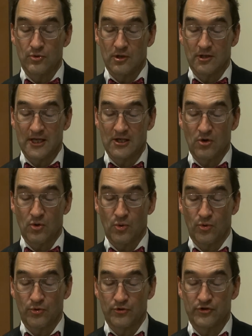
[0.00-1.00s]
like
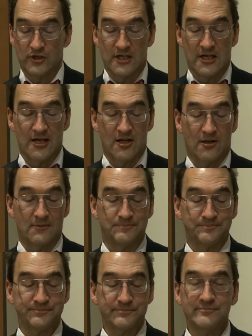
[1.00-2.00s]
coals in
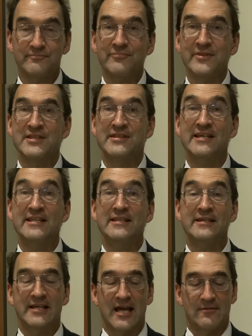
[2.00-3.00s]
hell.
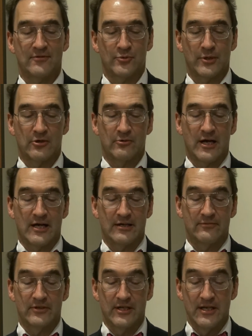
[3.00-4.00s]
Then the cavalry
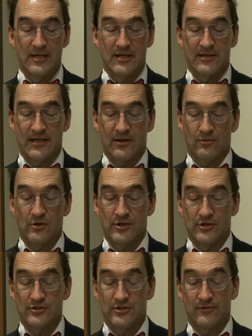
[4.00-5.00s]
arrived. That
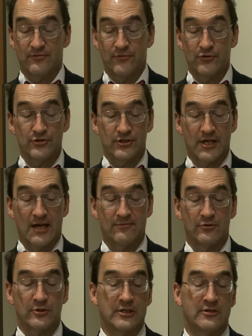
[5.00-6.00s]
was the 1st
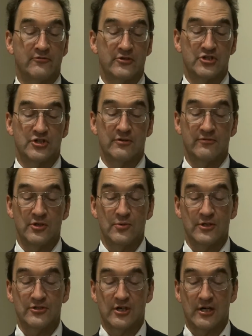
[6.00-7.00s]
Cavalry Division of the
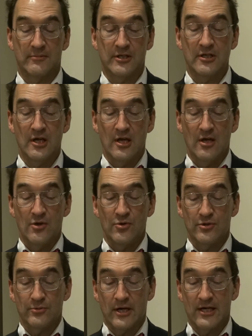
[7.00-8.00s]
U.S. Army,
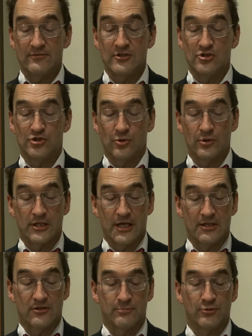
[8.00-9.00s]
who had arrived in
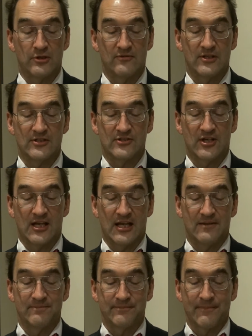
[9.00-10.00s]
Joliet the previous day.